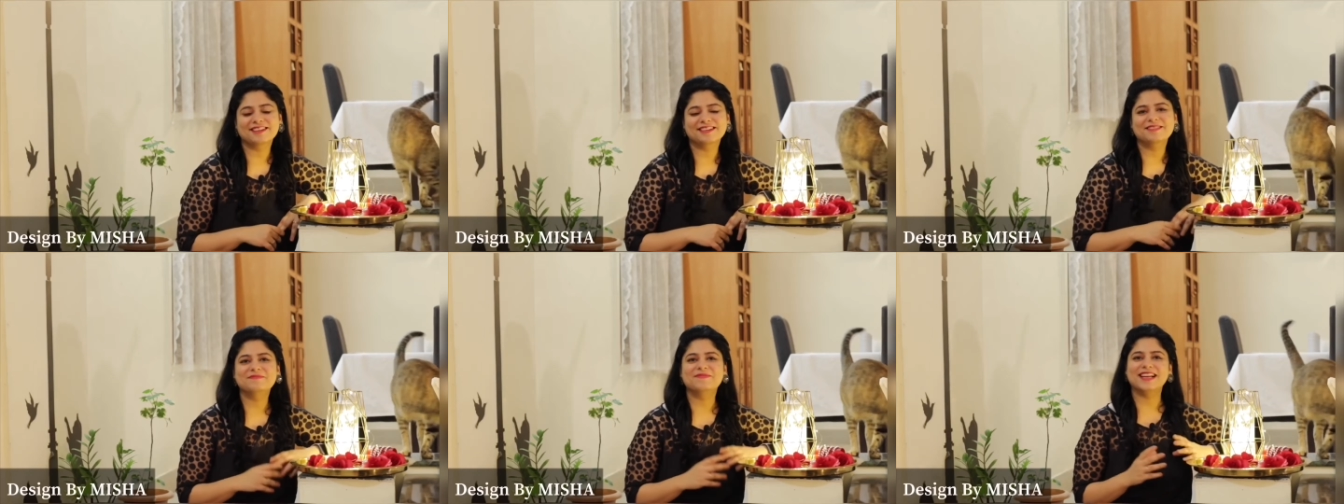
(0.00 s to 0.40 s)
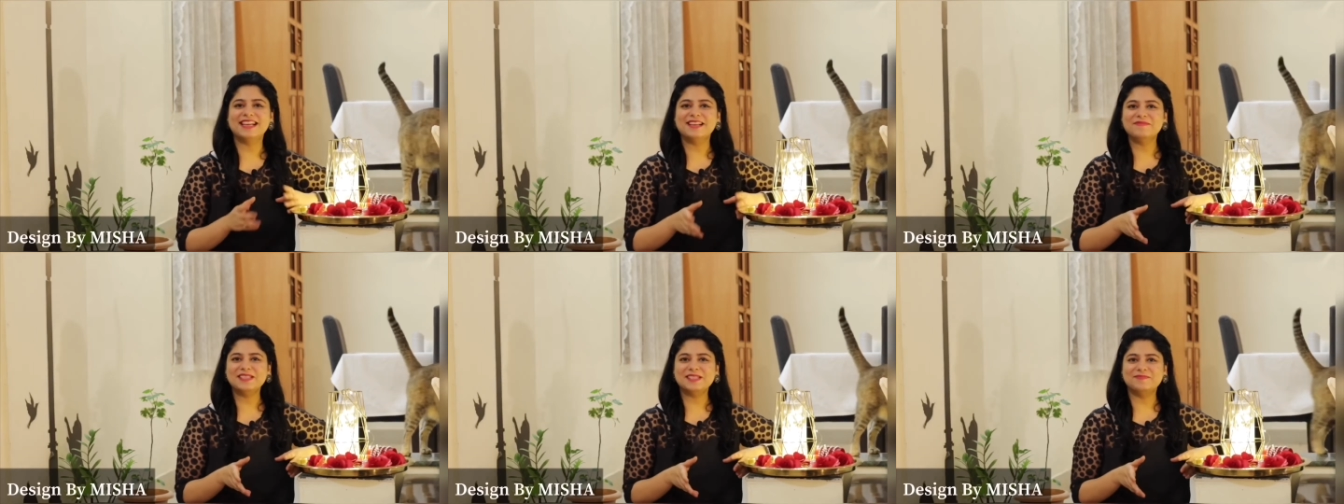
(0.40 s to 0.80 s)
My name
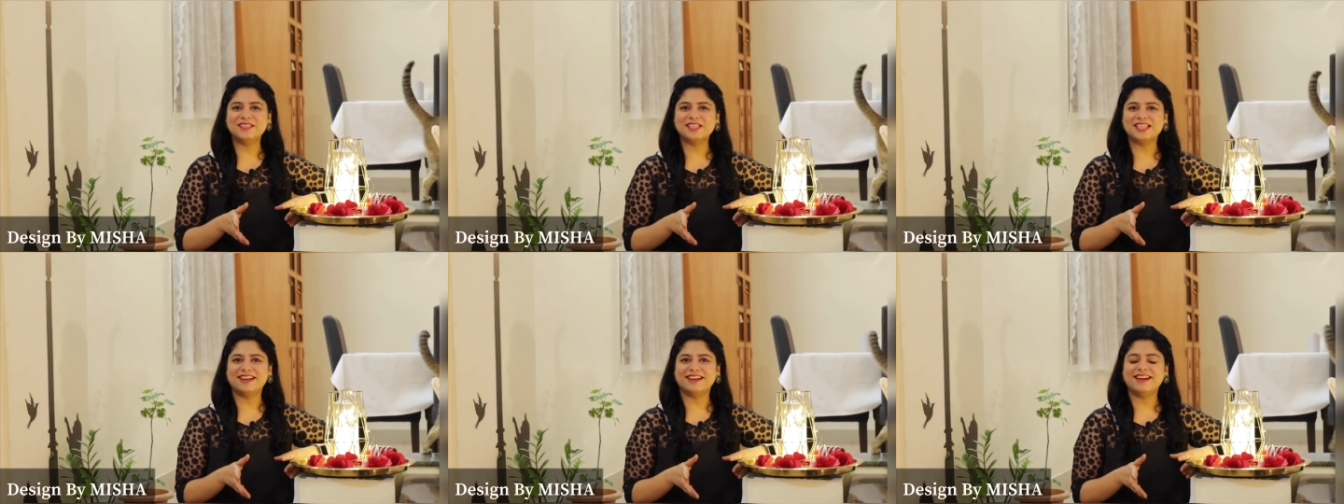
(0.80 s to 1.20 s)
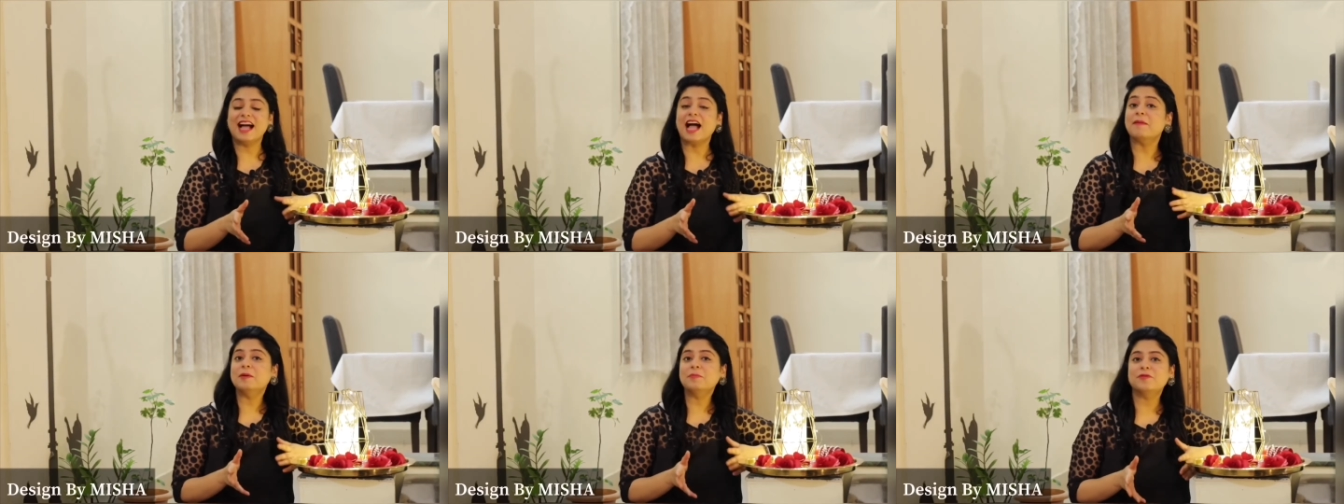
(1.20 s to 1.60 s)
is Misha. I'm a
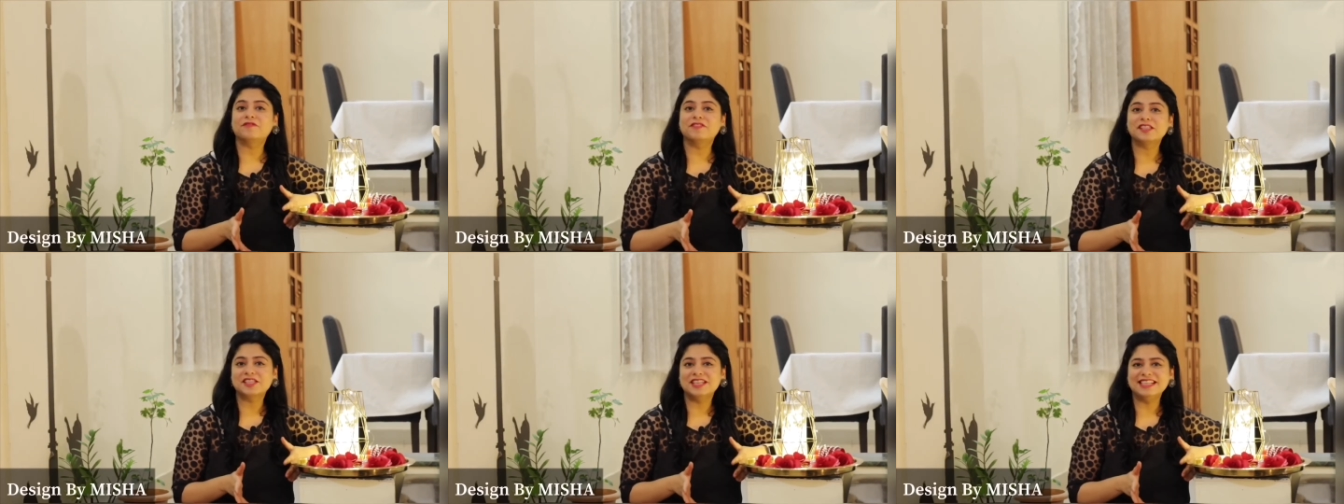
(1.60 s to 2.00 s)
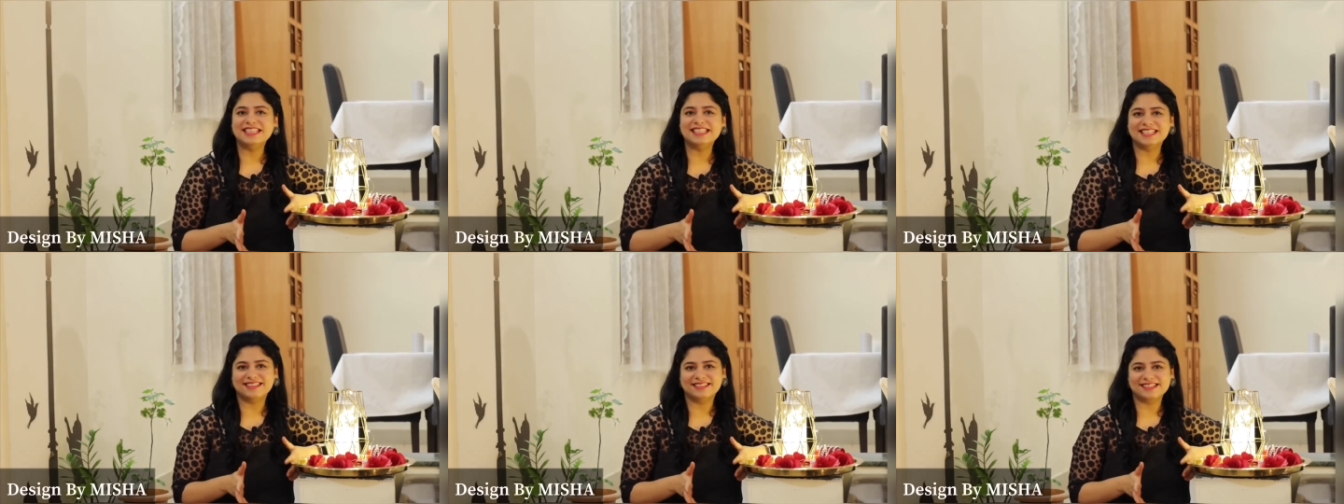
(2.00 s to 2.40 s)
professional
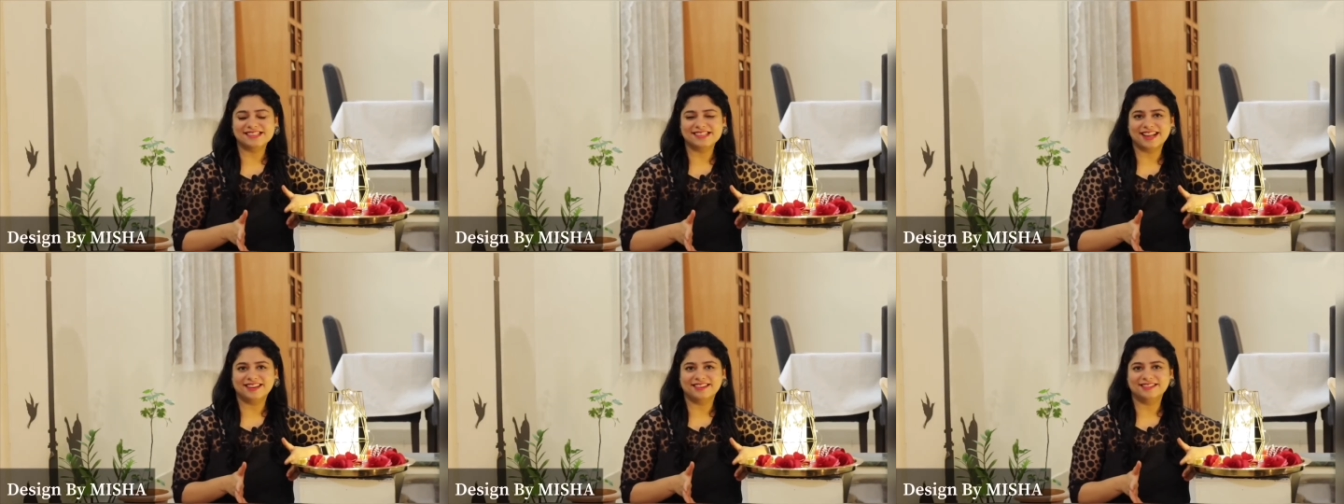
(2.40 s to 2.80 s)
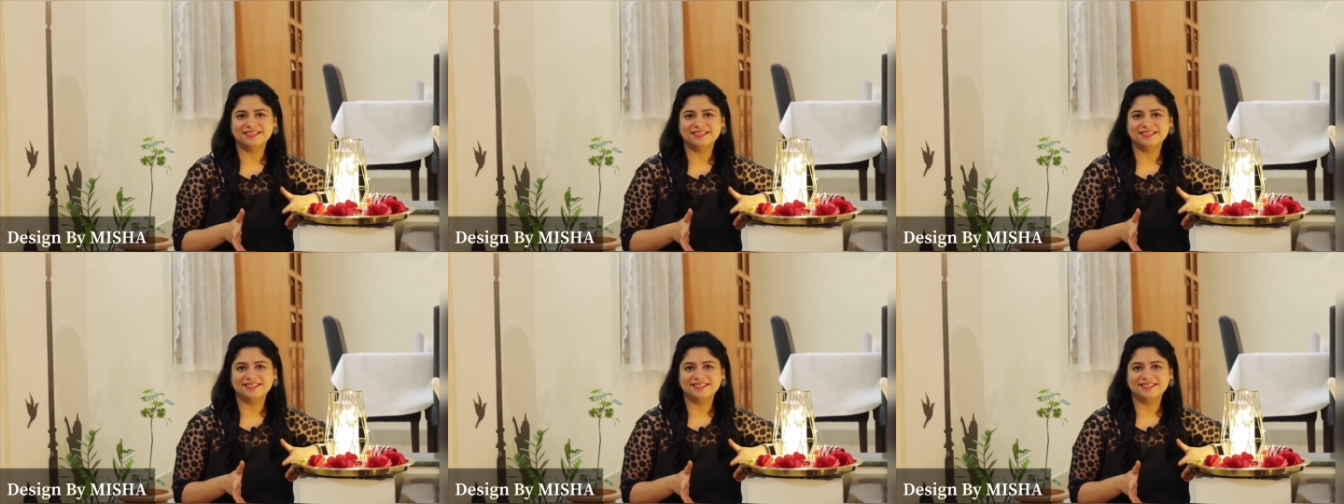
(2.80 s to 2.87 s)
interior designer.